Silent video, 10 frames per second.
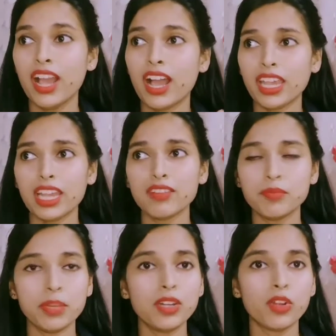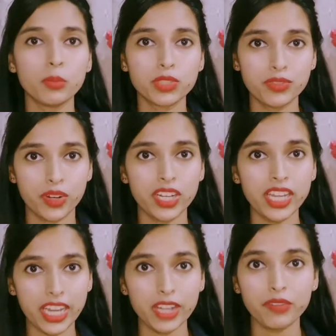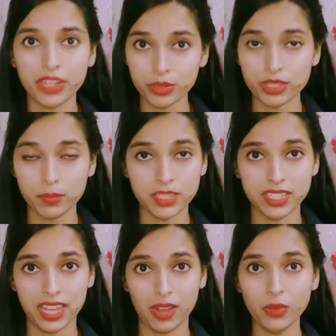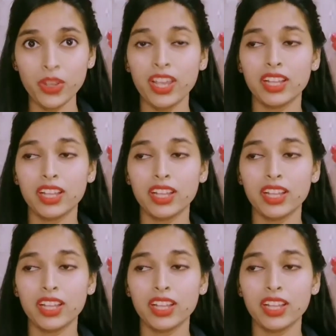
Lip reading: I have made almost 48 videos up till now.